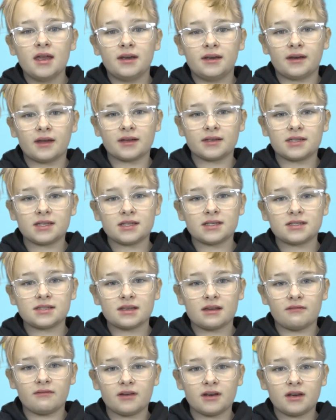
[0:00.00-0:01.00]

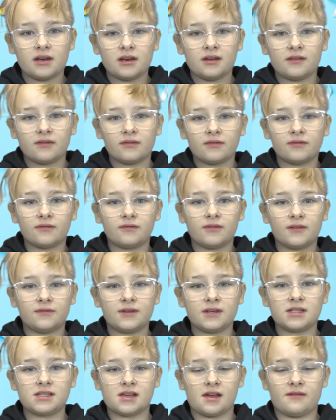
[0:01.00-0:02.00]

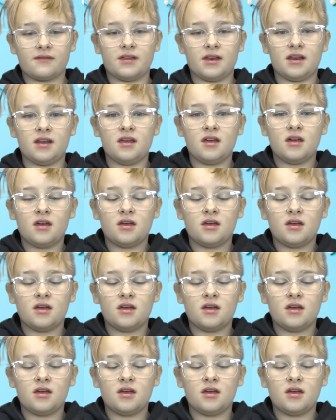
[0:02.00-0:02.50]
1957,